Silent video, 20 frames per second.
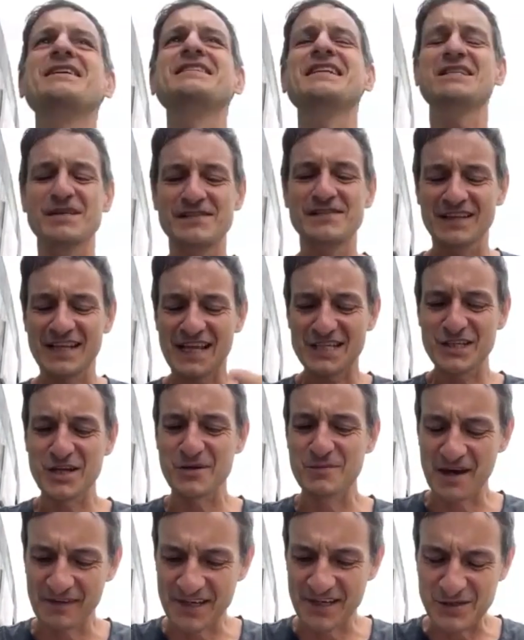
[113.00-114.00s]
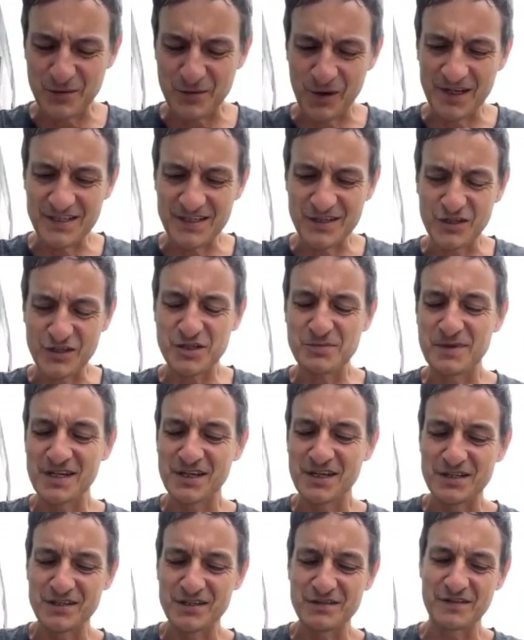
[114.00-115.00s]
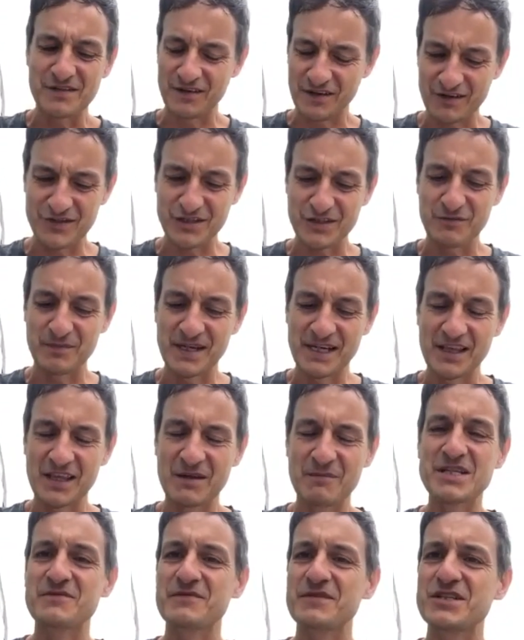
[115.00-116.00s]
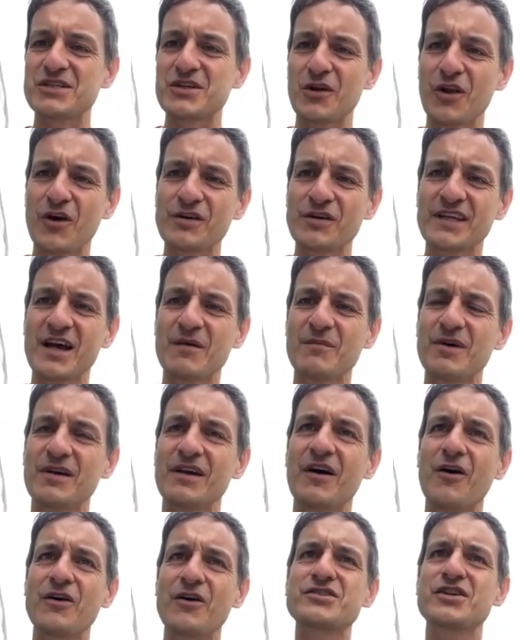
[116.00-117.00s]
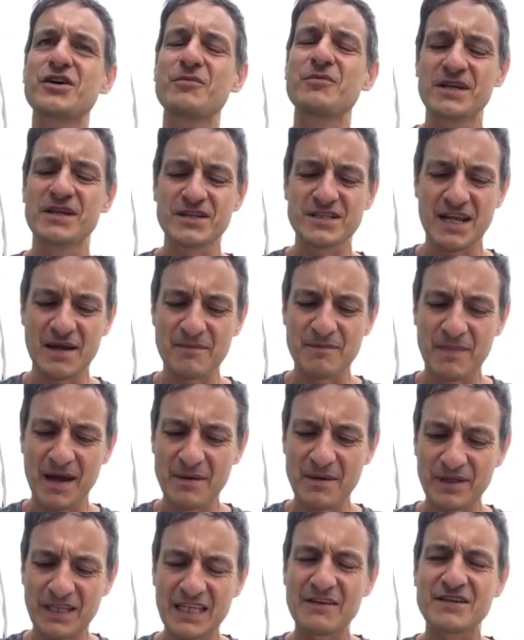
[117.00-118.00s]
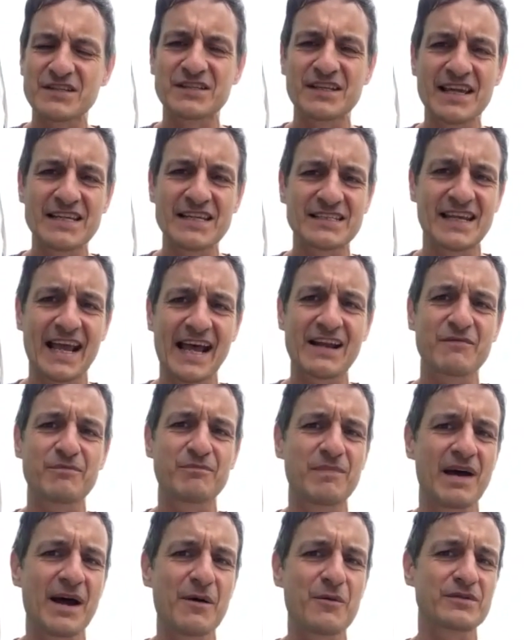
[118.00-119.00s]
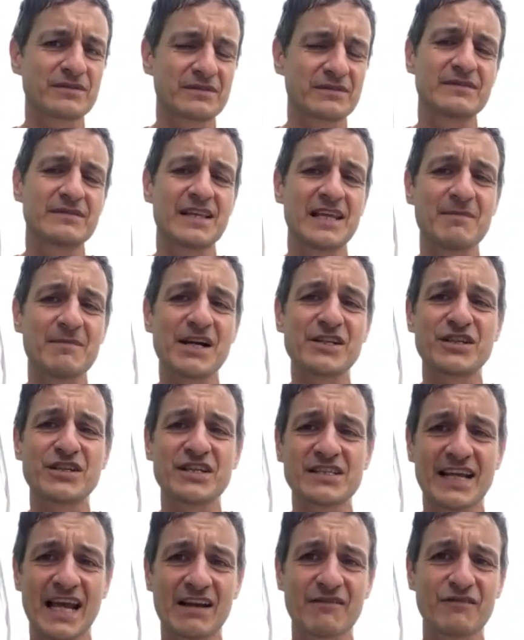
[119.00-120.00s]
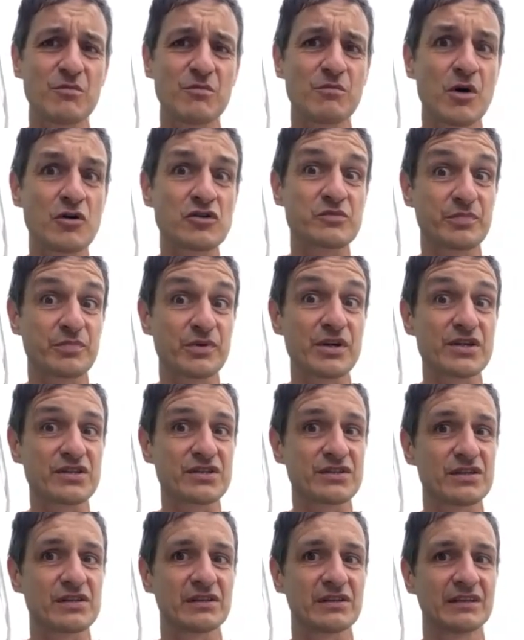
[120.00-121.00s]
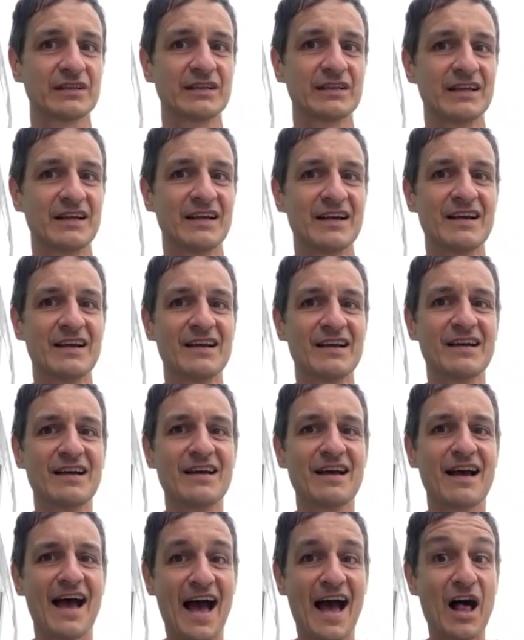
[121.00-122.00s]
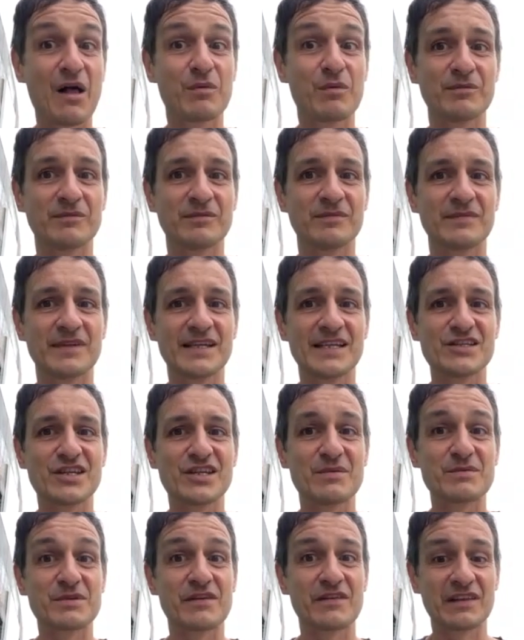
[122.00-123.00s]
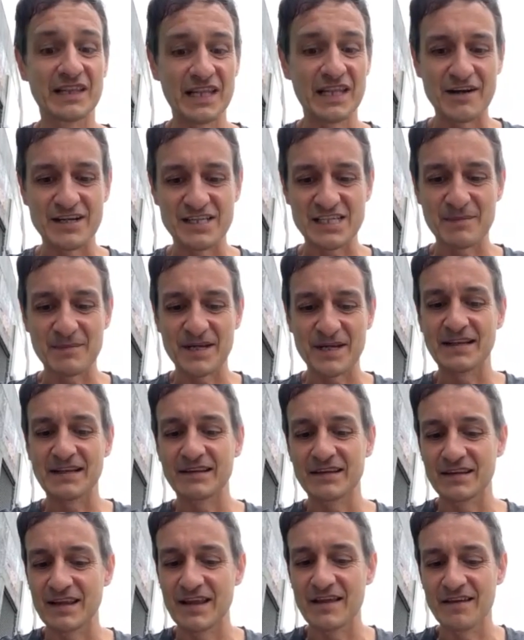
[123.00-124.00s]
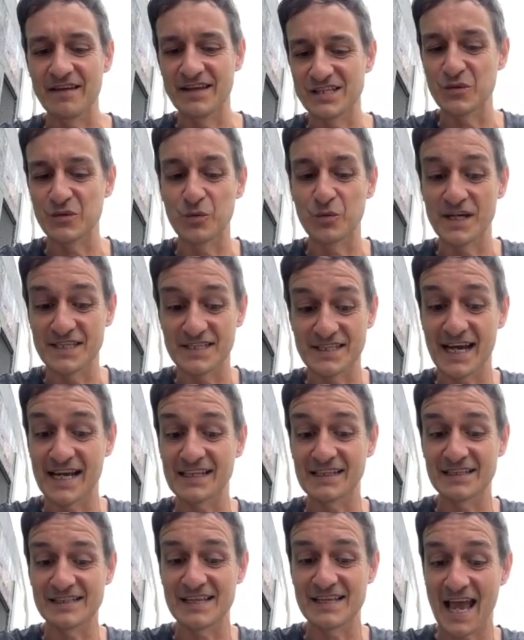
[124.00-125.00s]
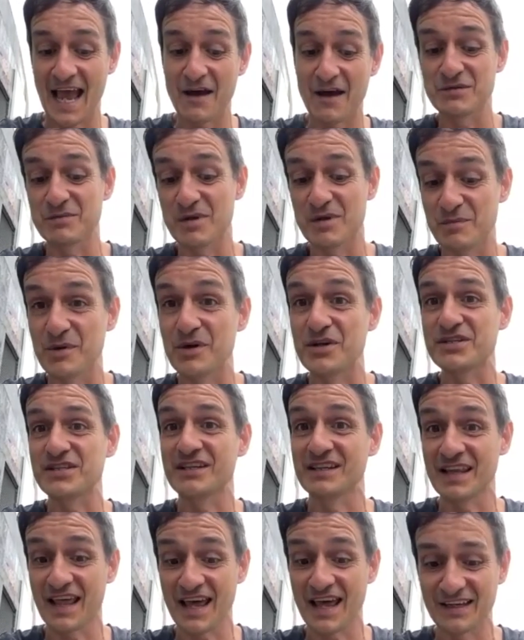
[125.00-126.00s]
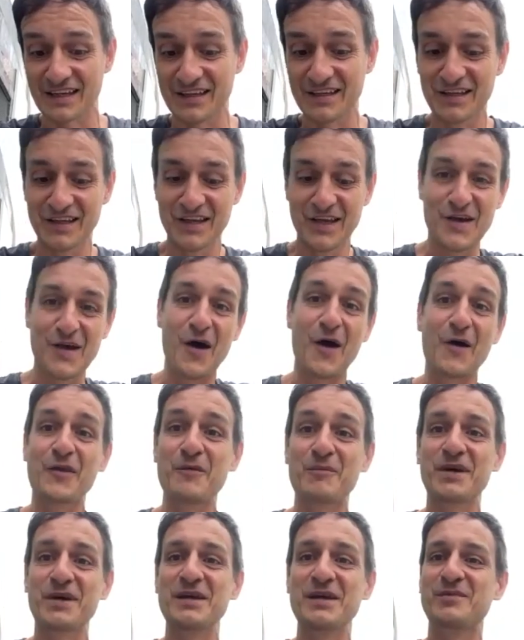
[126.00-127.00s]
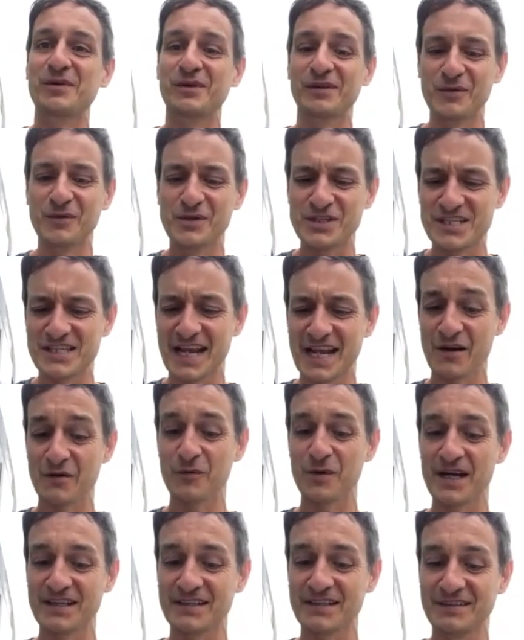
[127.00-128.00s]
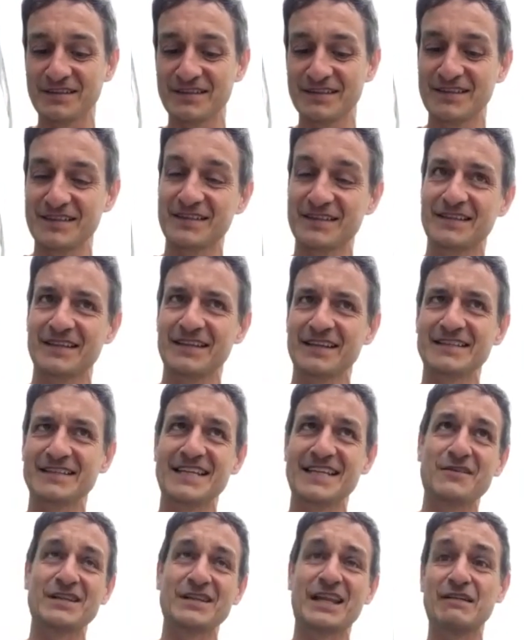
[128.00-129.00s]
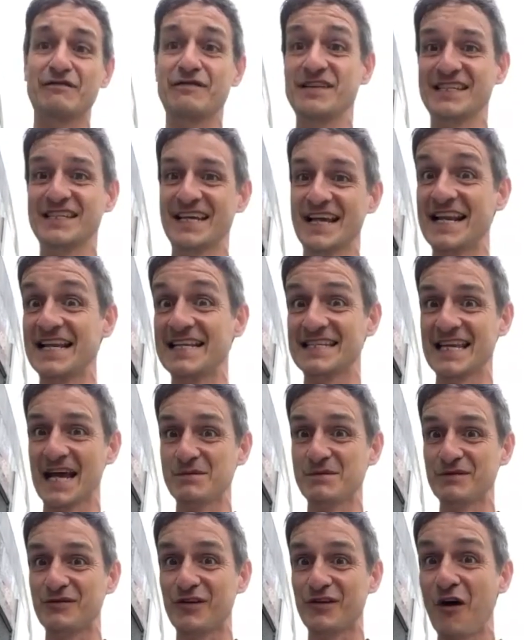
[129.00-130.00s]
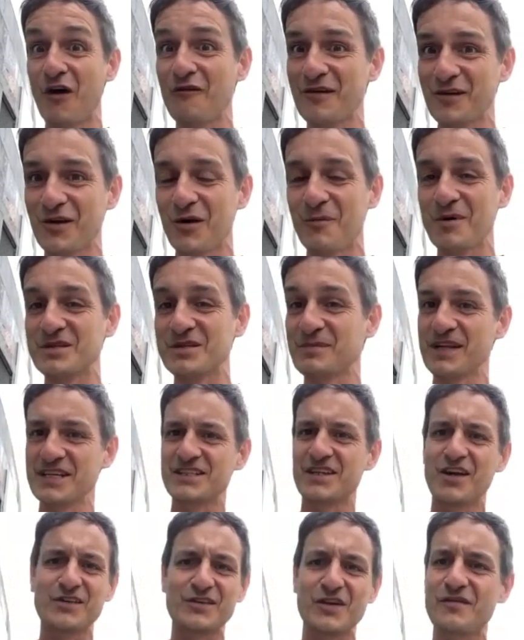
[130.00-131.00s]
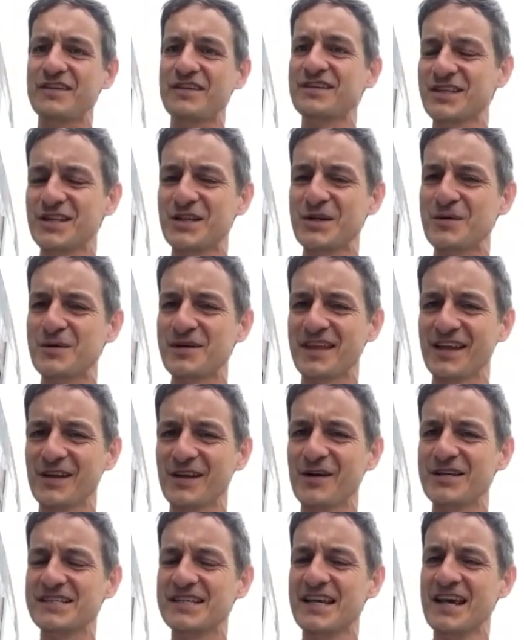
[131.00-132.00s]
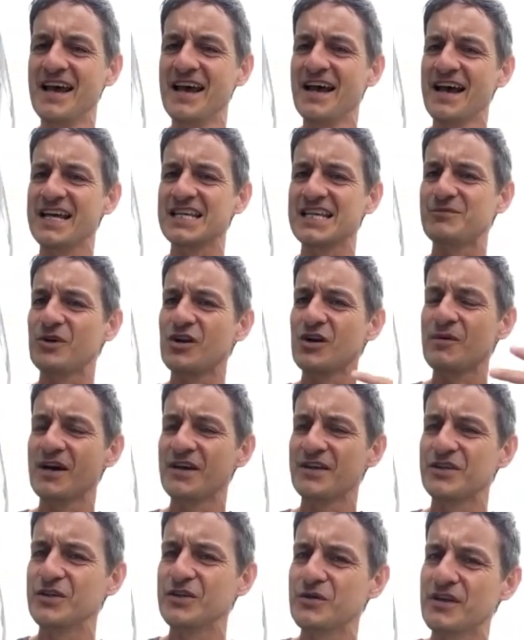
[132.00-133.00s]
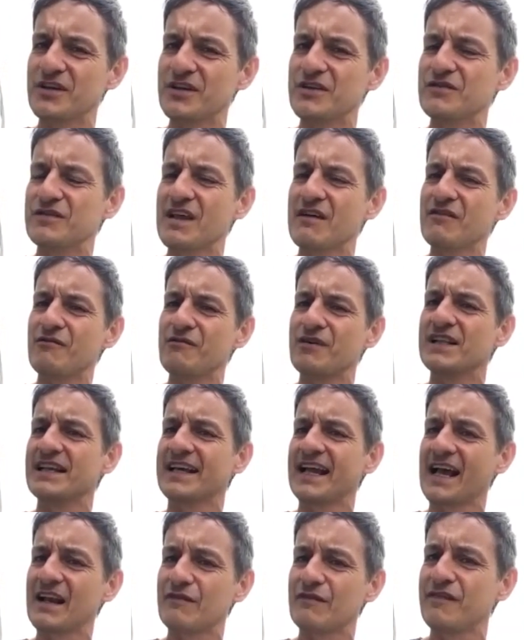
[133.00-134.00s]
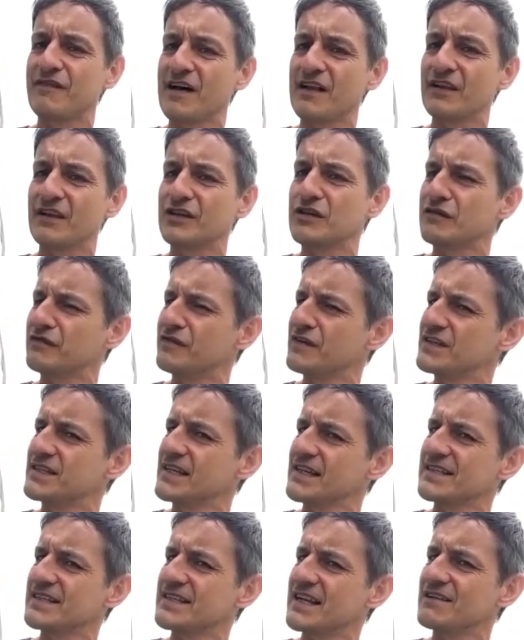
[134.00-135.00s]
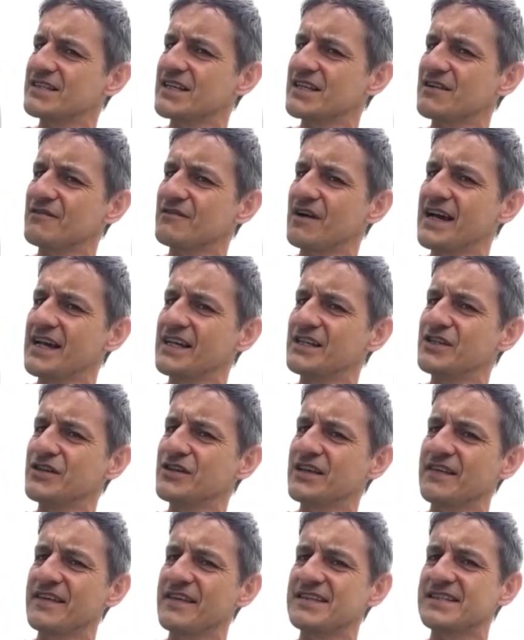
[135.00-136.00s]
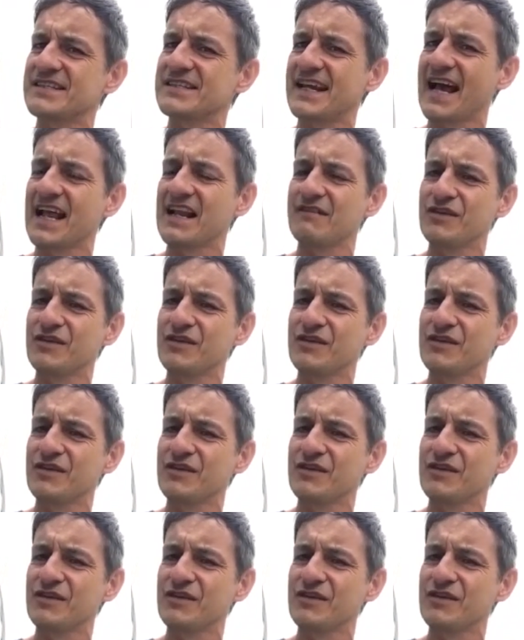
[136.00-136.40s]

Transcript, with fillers: I specifically ask you about this one is not just because you've been in the business for so long now, but also because I believe it's kind of, I would imagine it's kind most personal album in terms of the lyrics. I mean, it's a weird title, is like How to Be a Person Like Other People, which is kind of weird. It sounds like fitting in times of COVID almost, but it's got nothing to do with that. No, it's more about you, that you've never really kind of felt that you fit in. Is that right? And this is kind